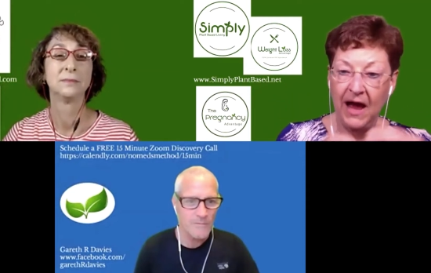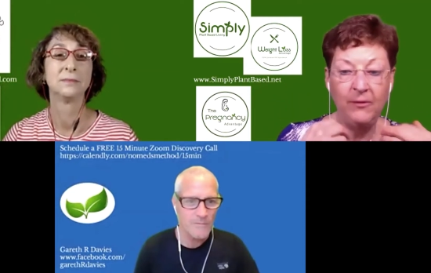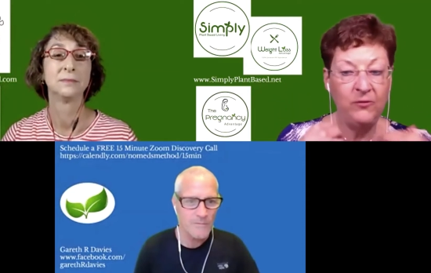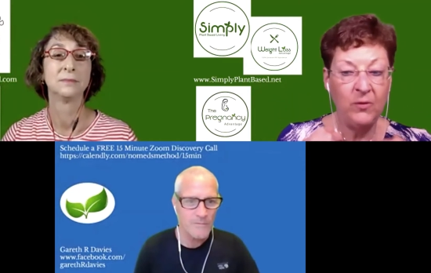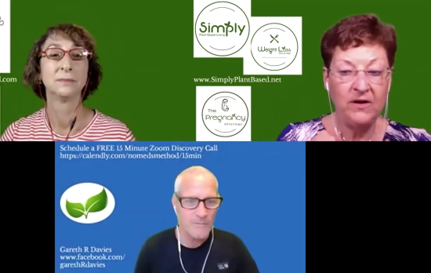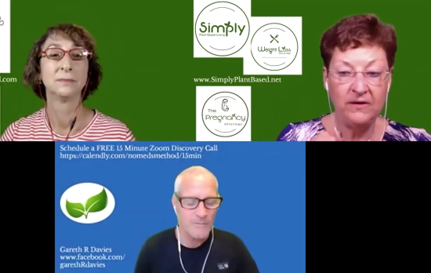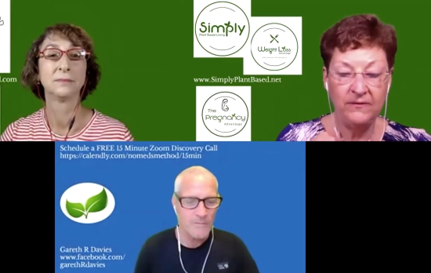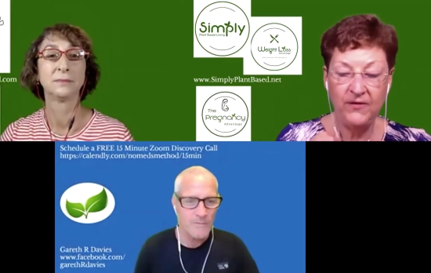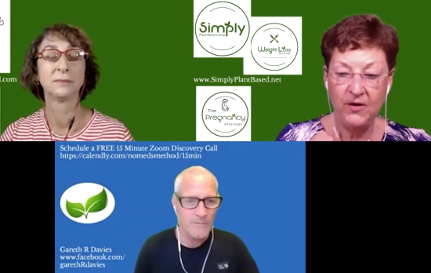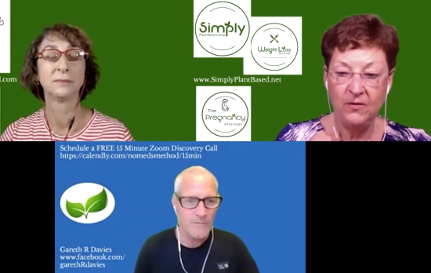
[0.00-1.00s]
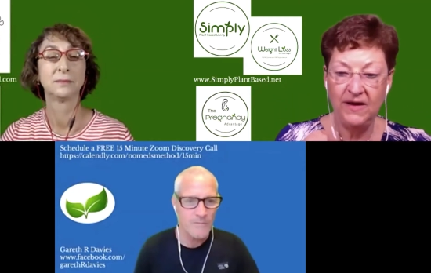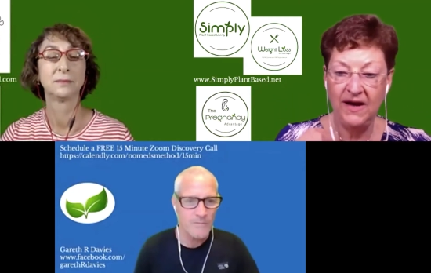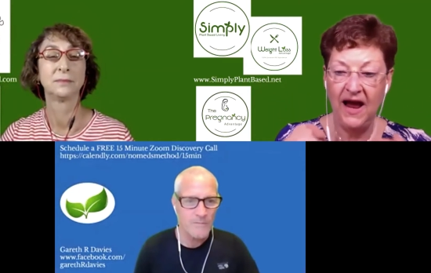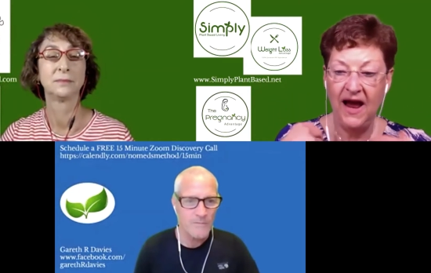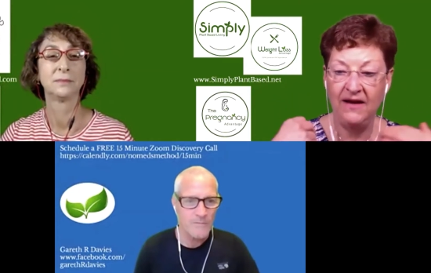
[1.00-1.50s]
Speaker 1: But I was one of the
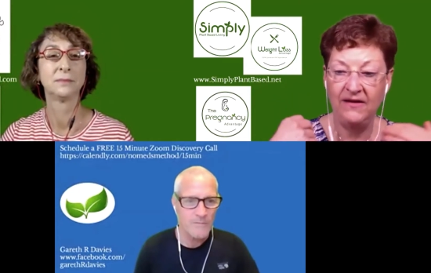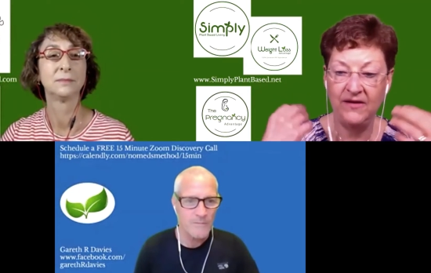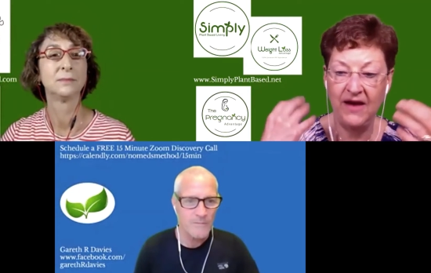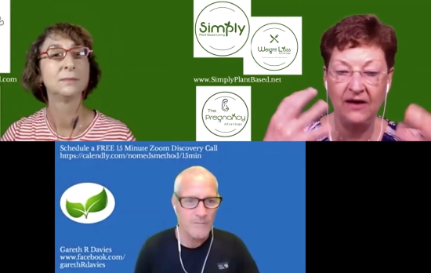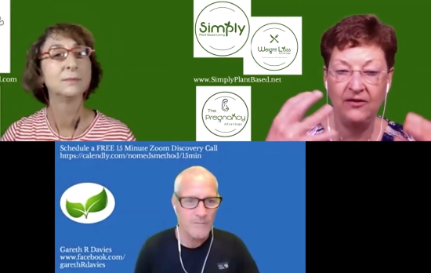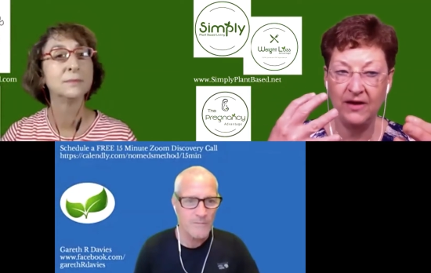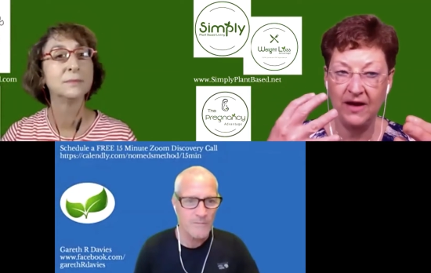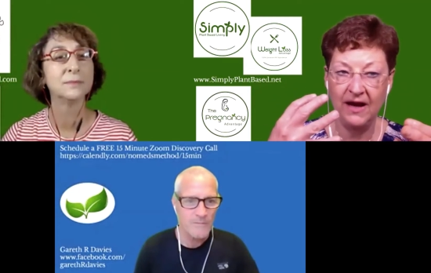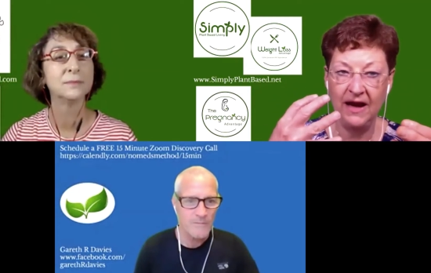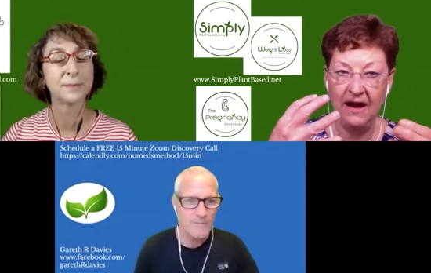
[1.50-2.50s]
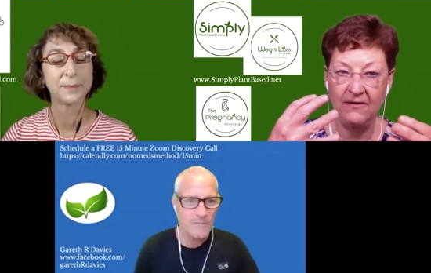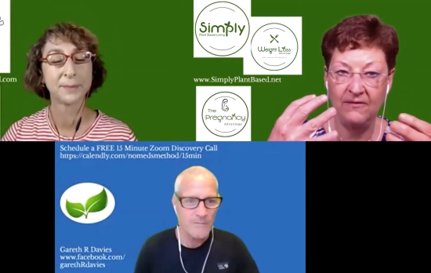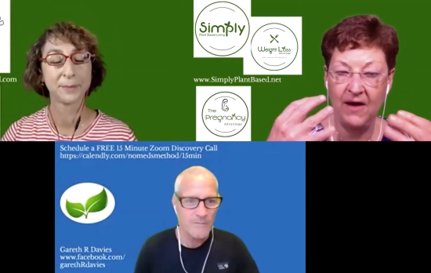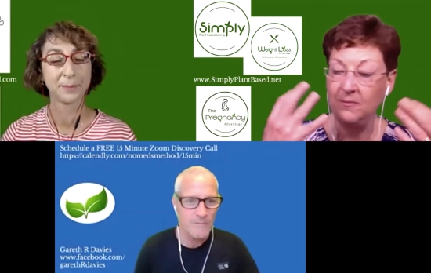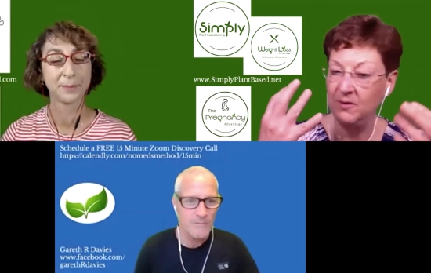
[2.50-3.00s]
few that has, actually I
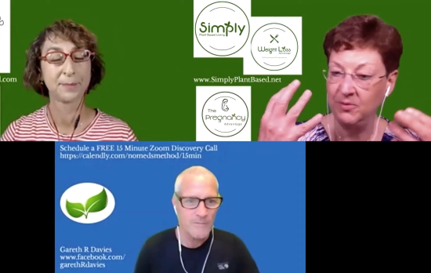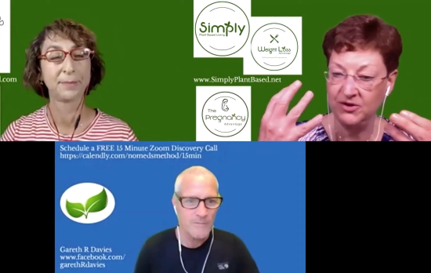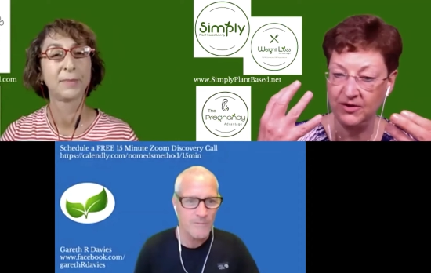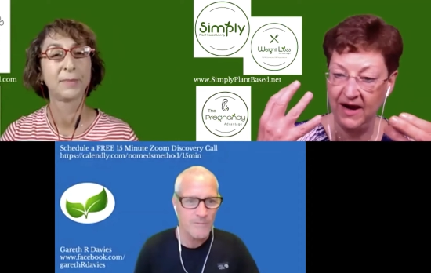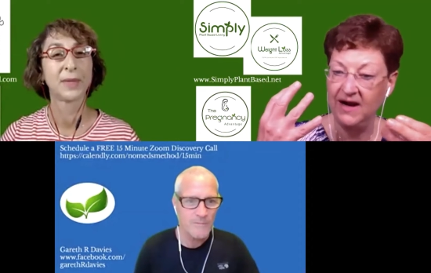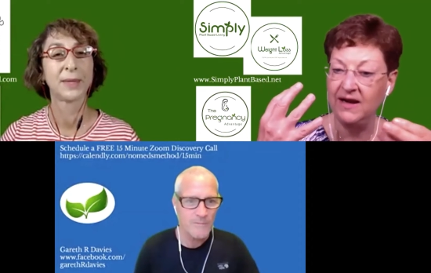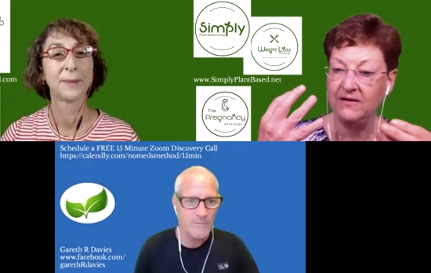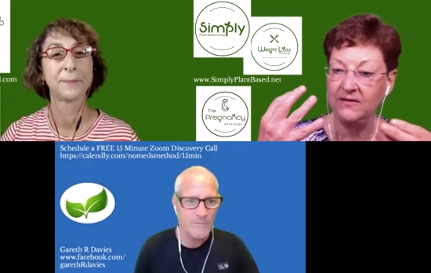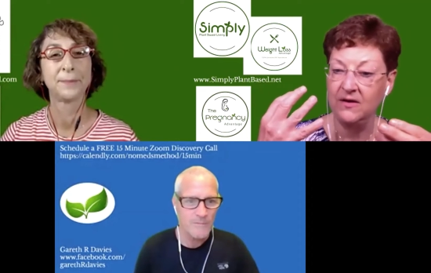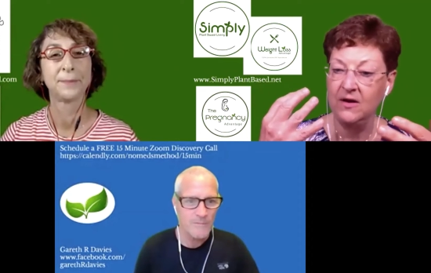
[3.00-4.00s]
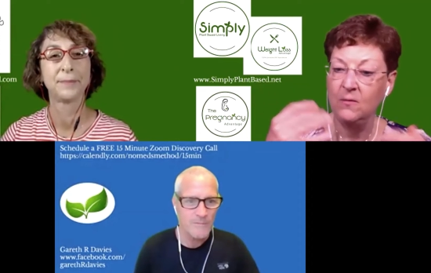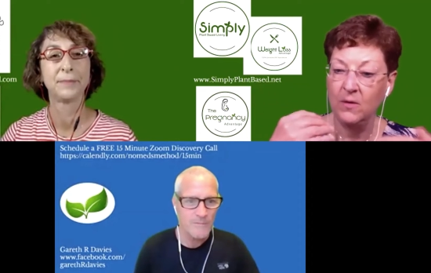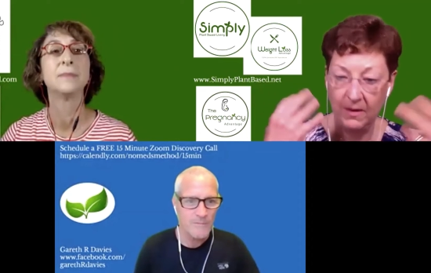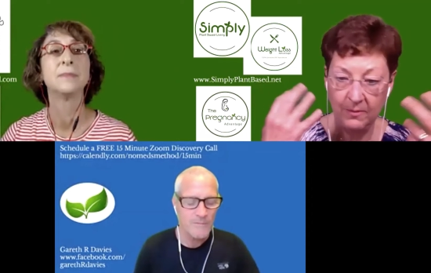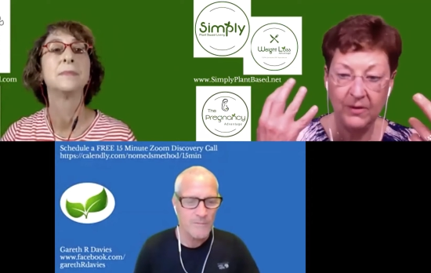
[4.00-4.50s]
have high blood pressure headaches
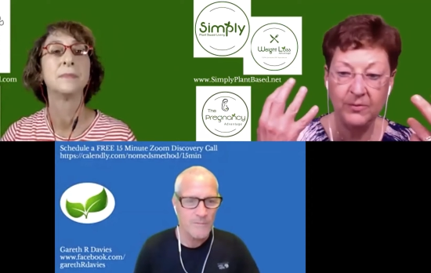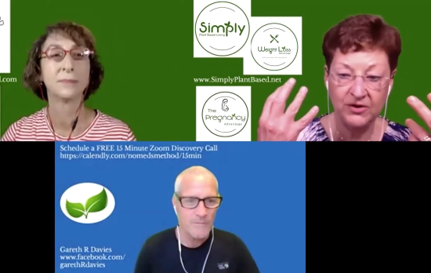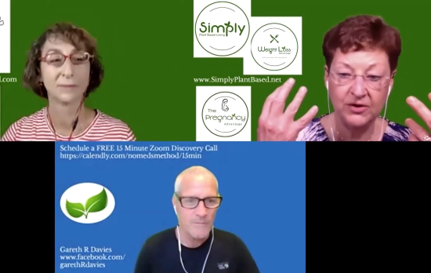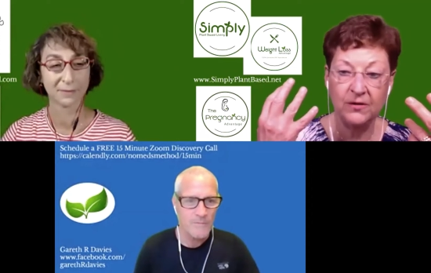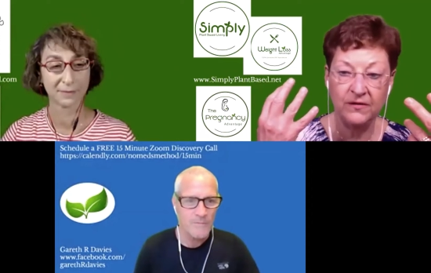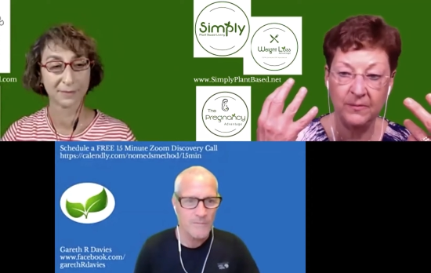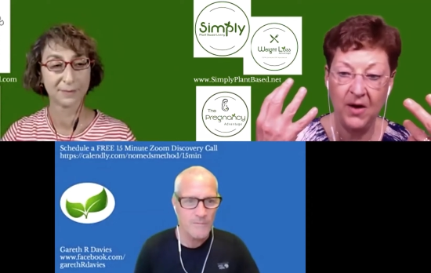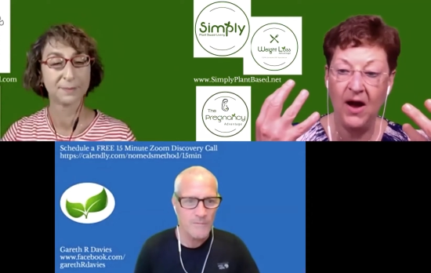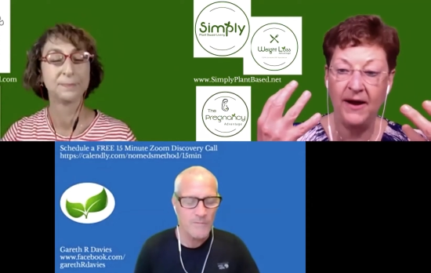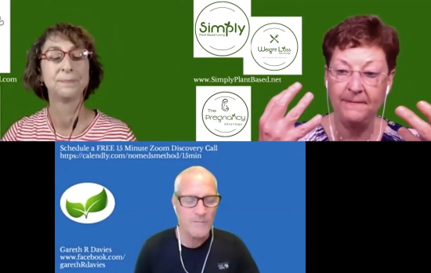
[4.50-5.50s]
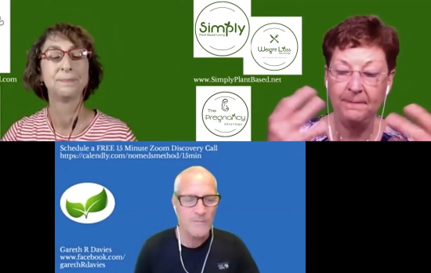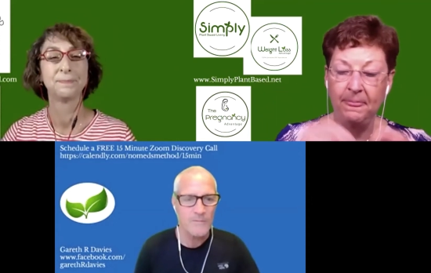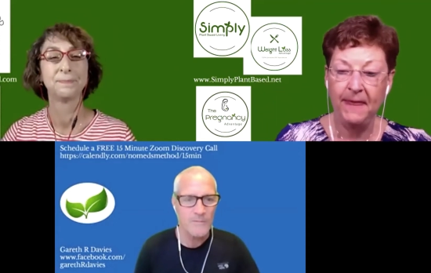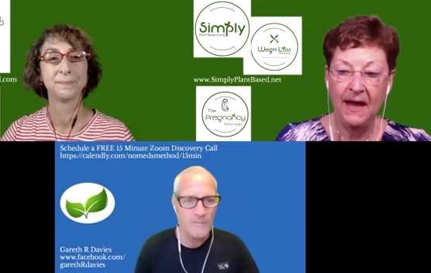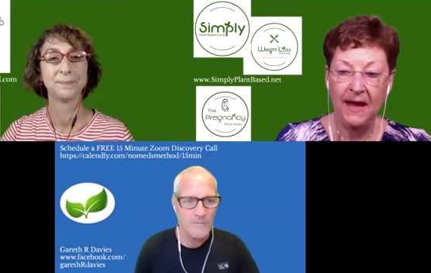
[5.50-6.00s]
when my blood pressure goes up high.
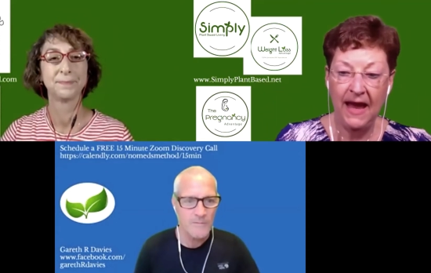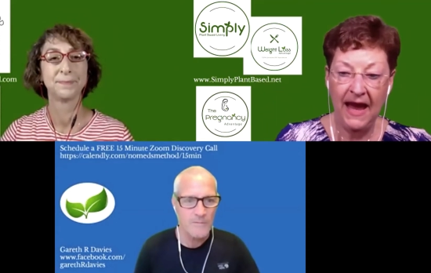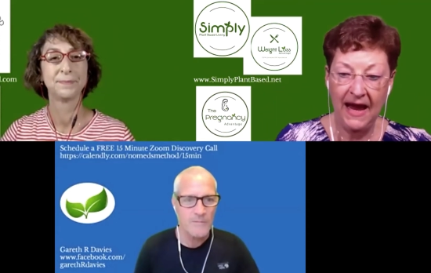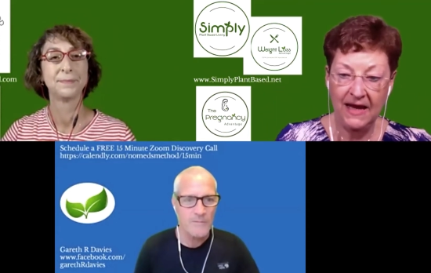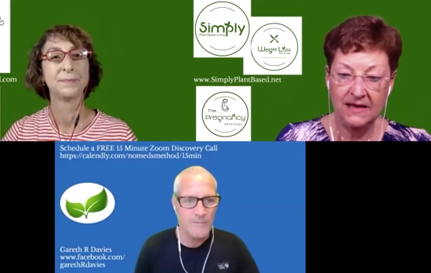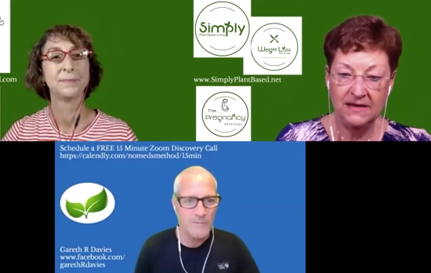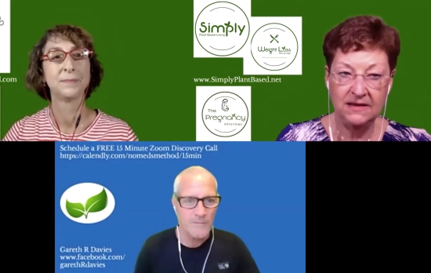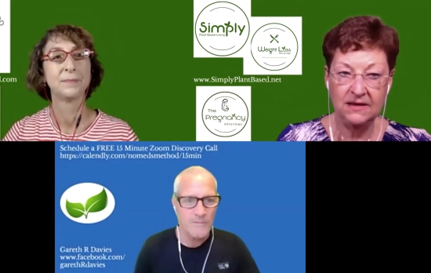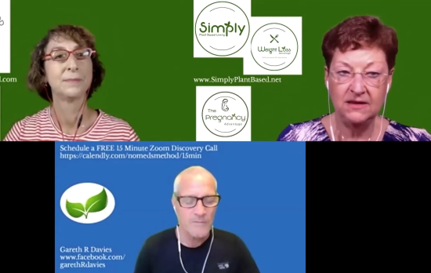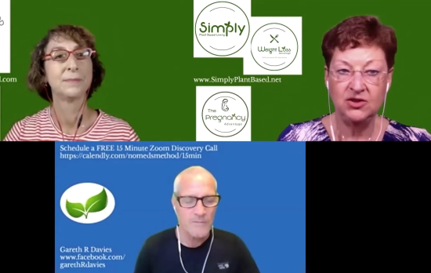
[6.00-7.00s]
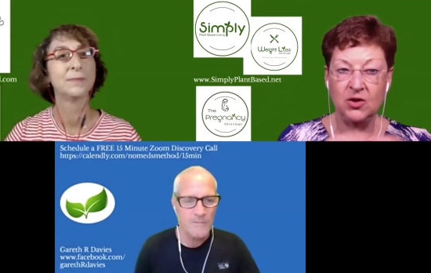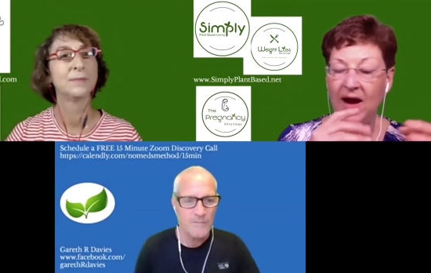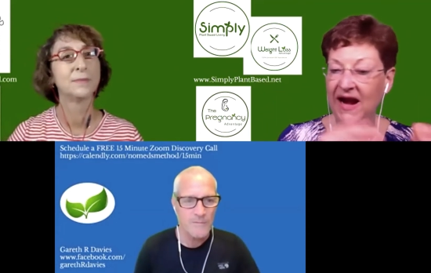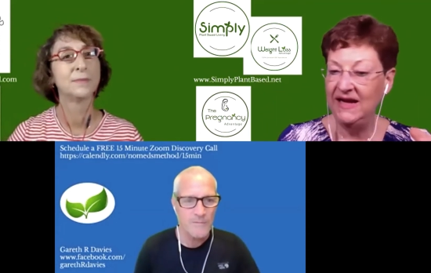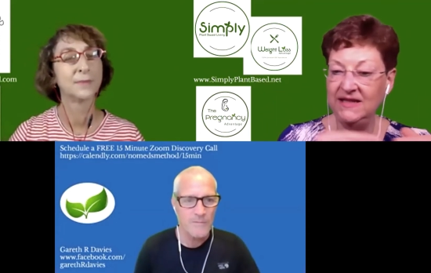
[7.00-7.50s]
And so